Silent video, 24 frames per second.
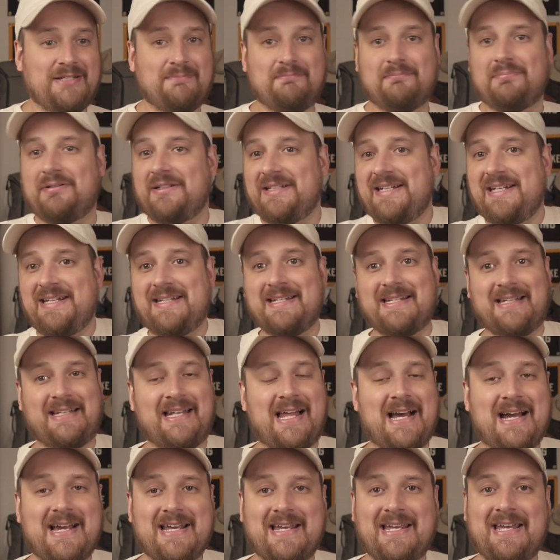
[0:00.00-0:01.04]
please
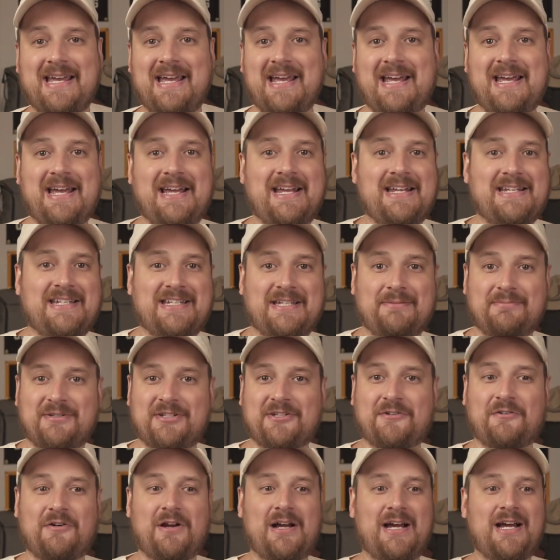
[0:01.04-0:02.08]
like and
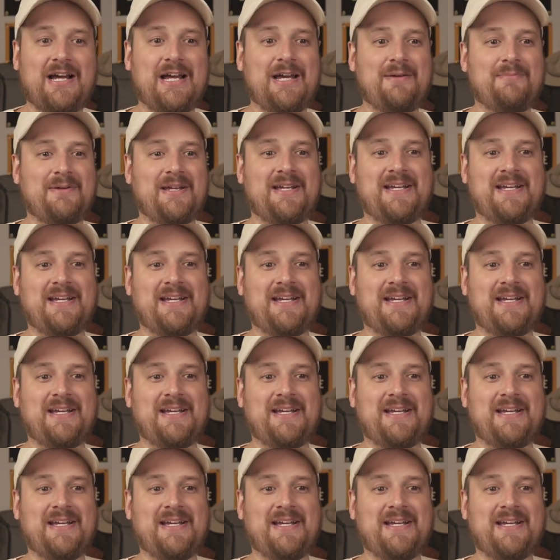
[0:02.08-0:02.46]
subscribe